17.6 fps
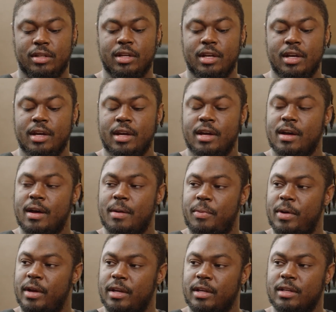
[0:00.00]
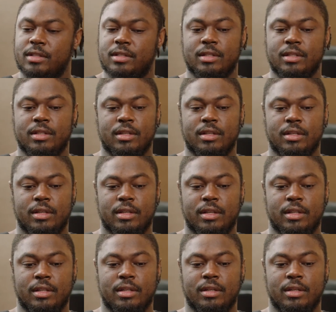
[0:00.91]
the opinions and
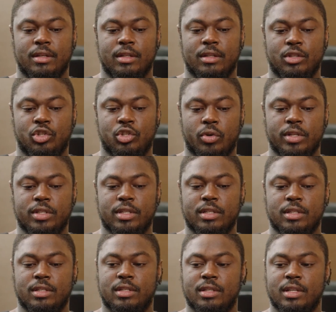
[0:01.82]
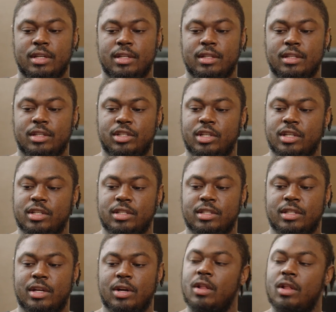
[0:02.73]
the and the and the choices,
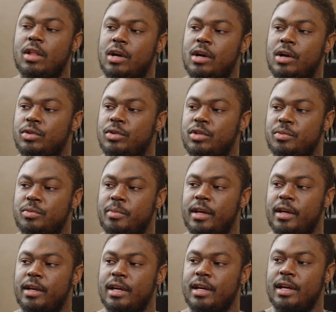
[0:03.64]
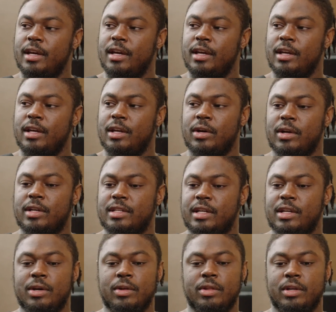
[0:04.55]
decisions that all our coaches make. You know,
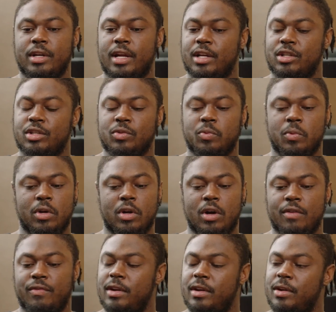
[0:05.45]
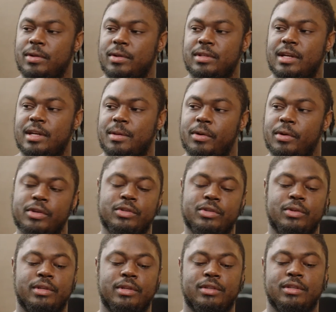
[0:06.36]
because I know they're not just one off. I know it's not
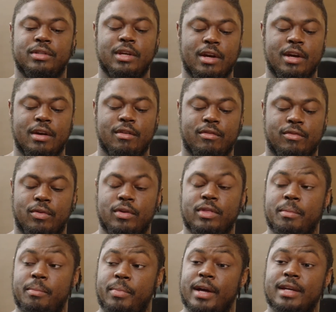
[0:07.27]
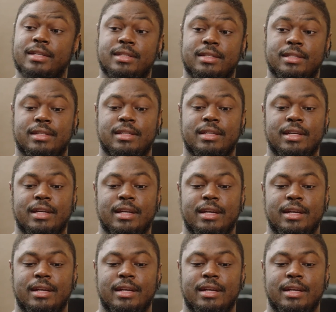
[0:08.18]
personal. It's for the best.